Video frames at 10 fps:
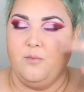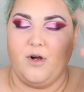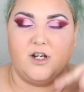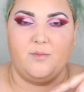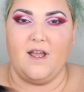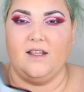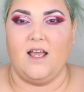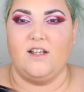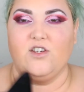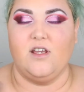bottom
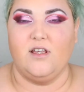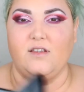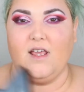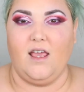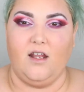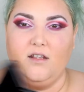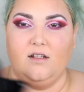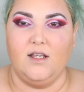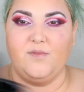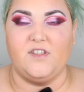eyelashes, and
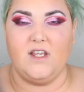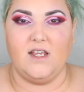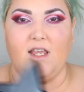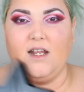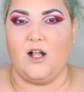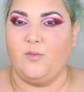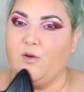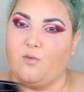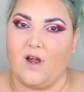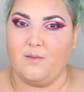the lipstick, and I'll be
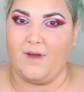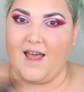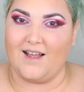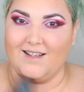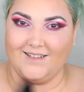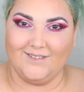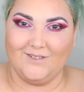right back.